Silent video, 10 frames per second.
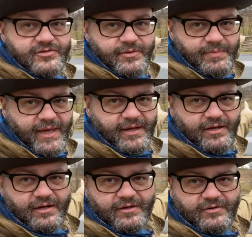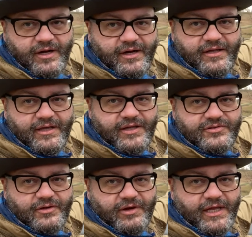the big, I don't know, you can't
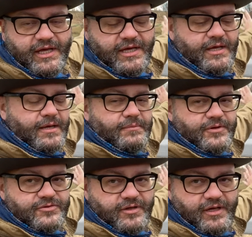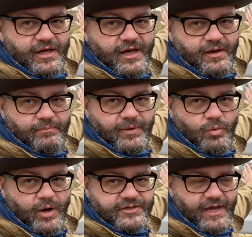see it really. There's a big
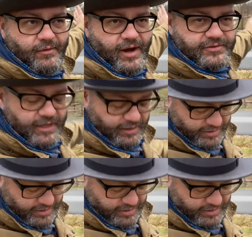water tower out there.